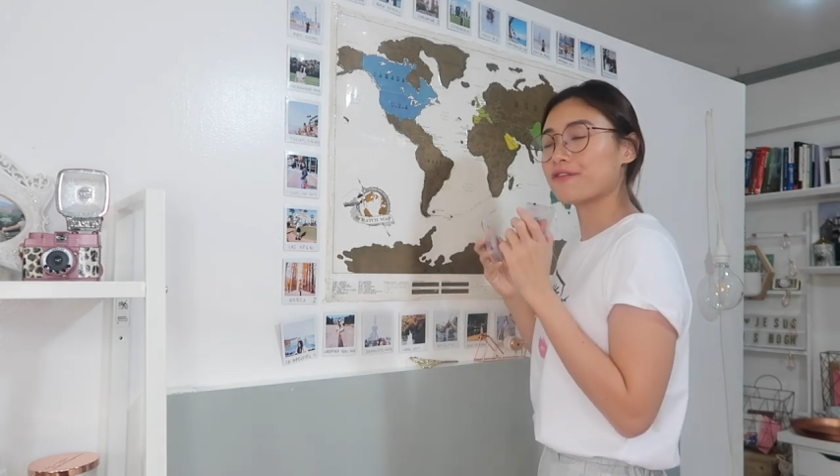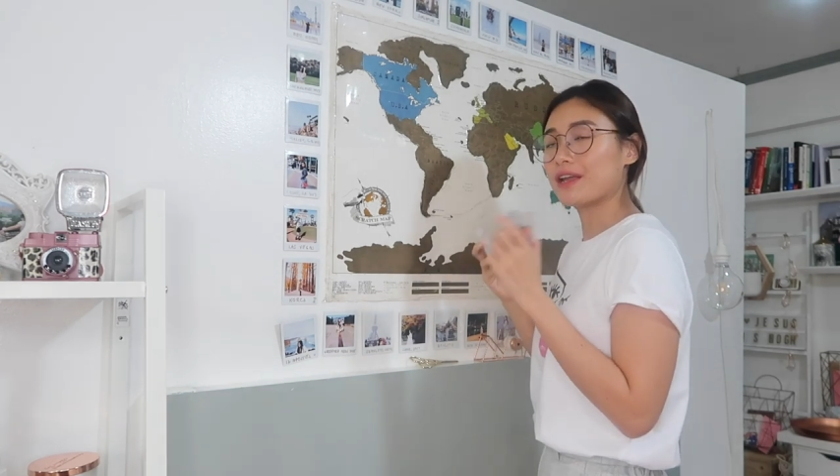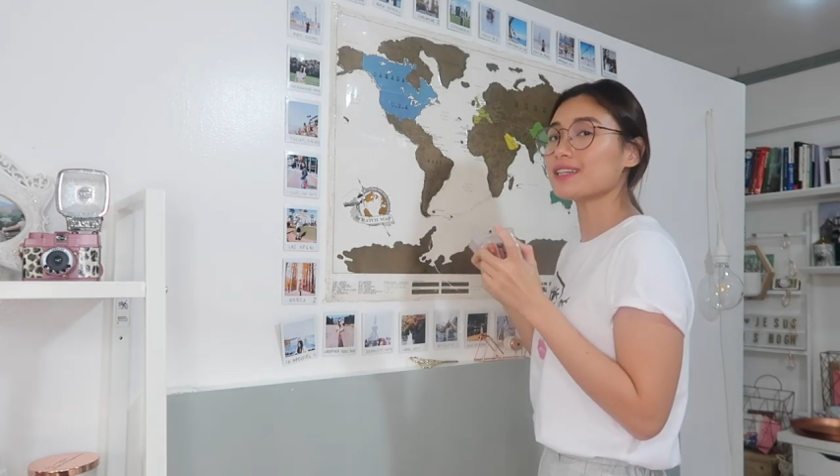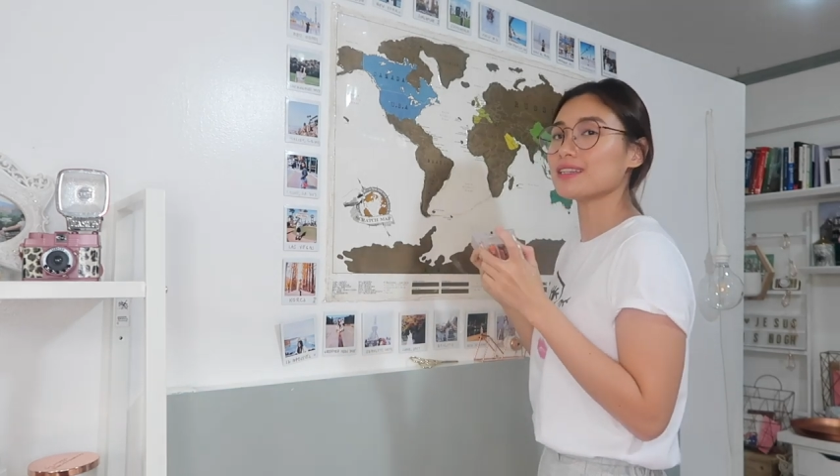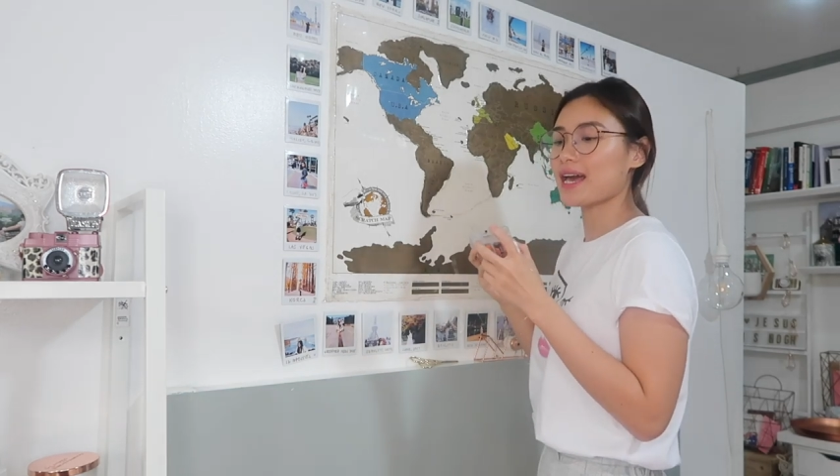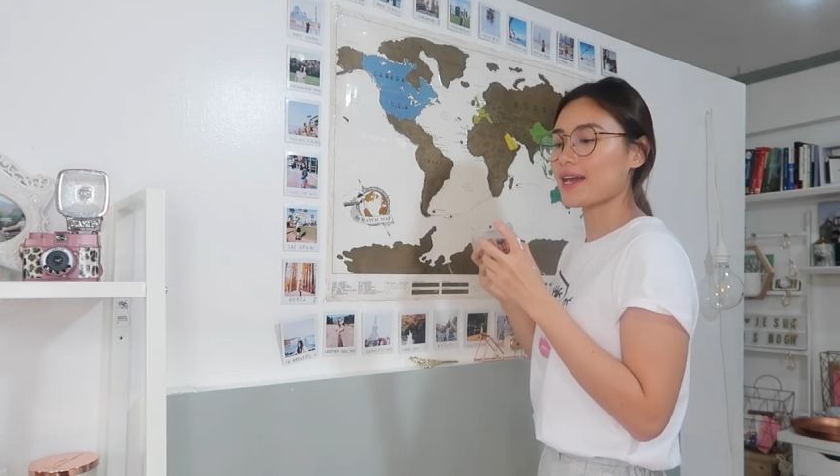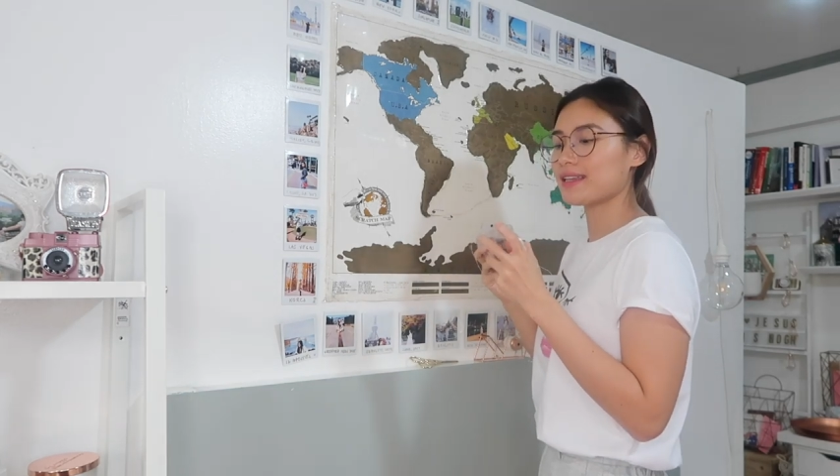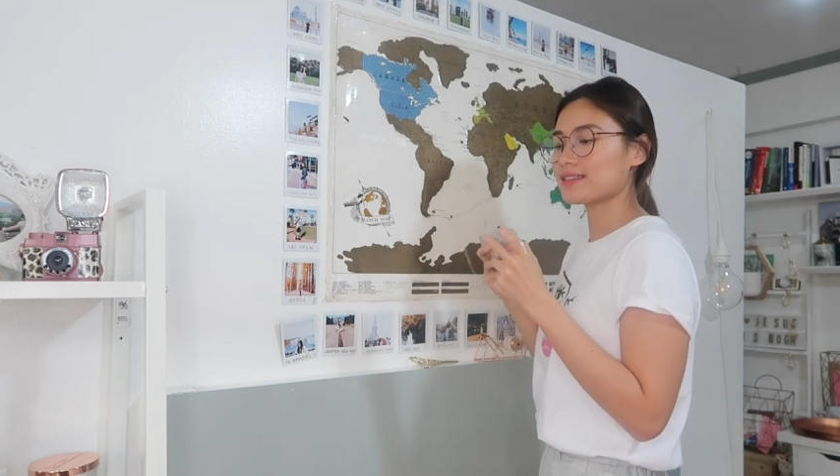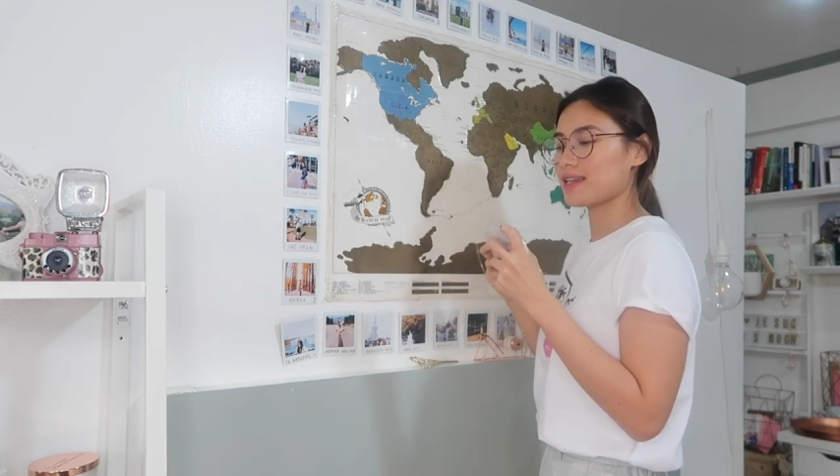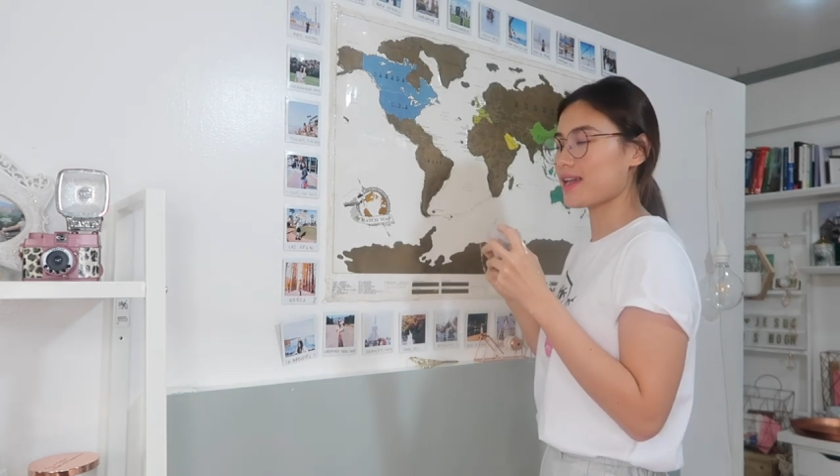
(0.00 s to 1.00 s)
fairy
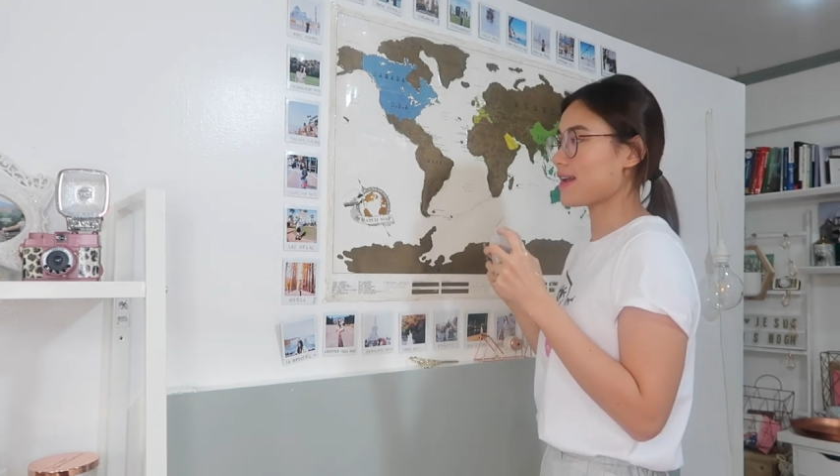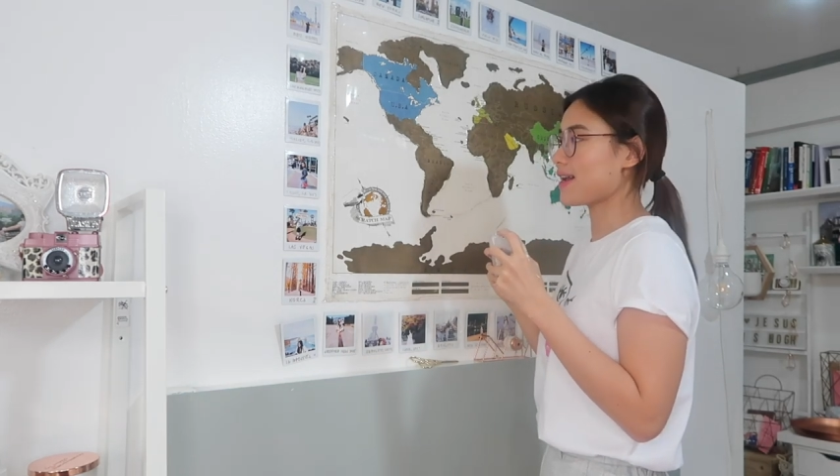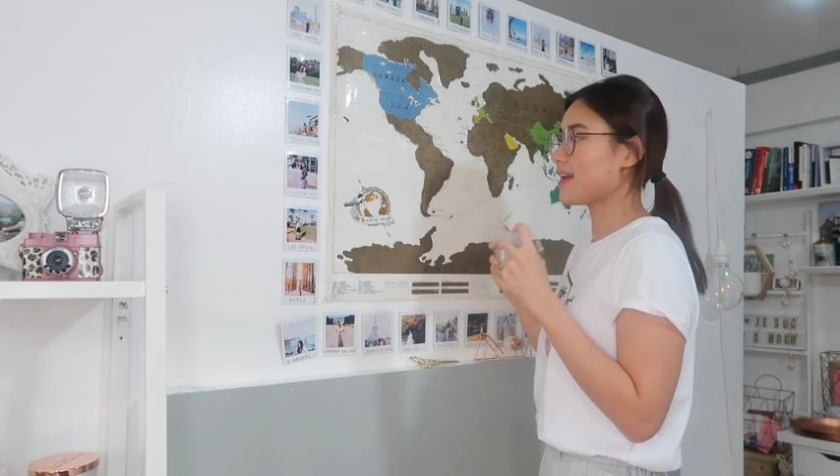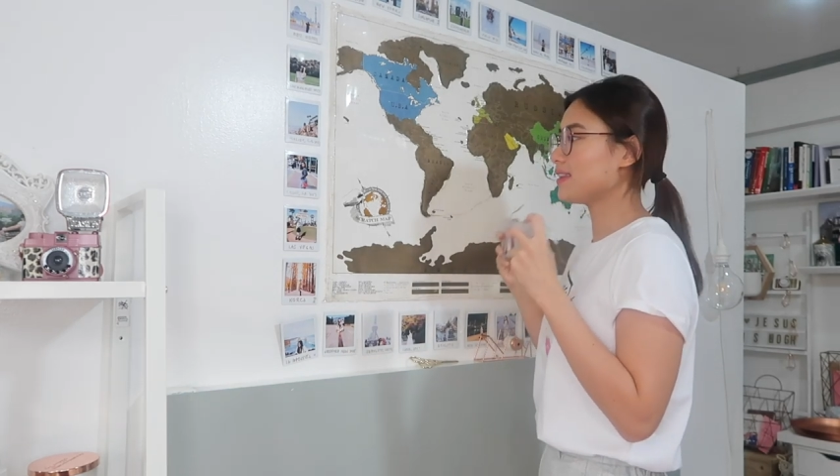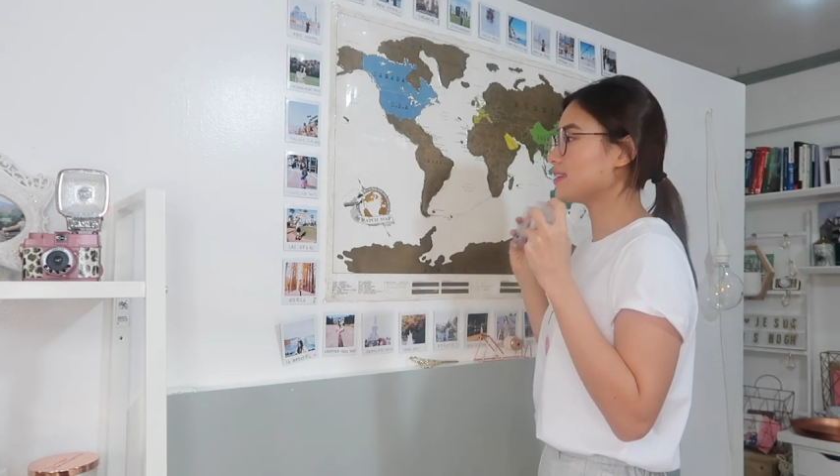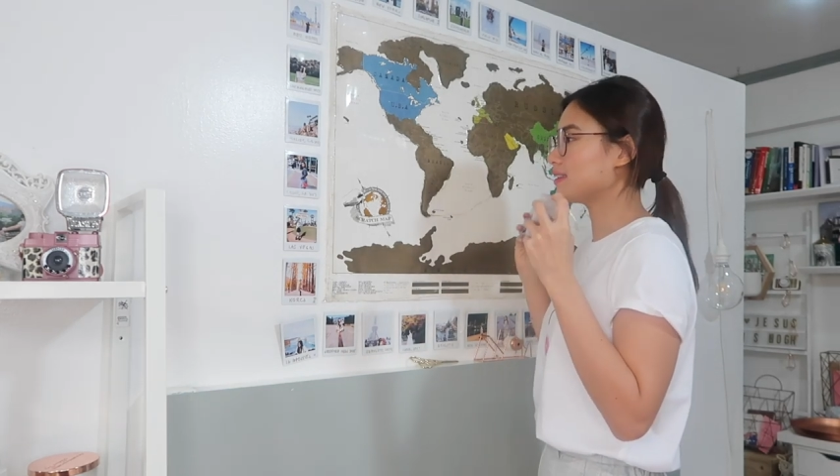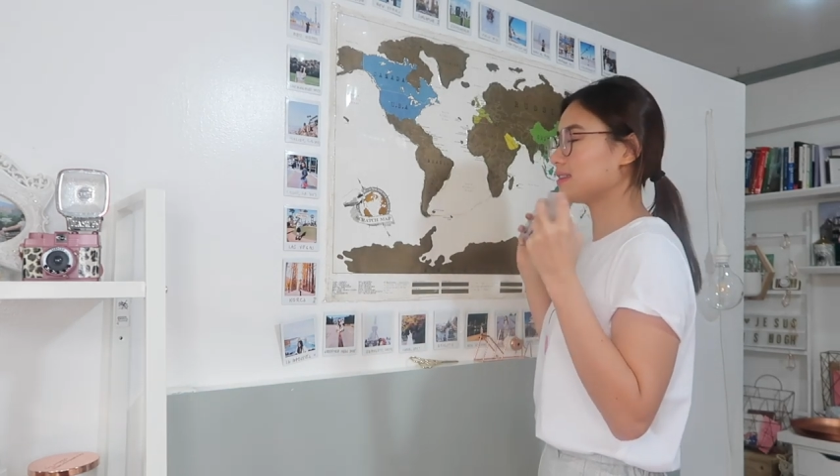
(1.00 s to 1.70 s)
lights and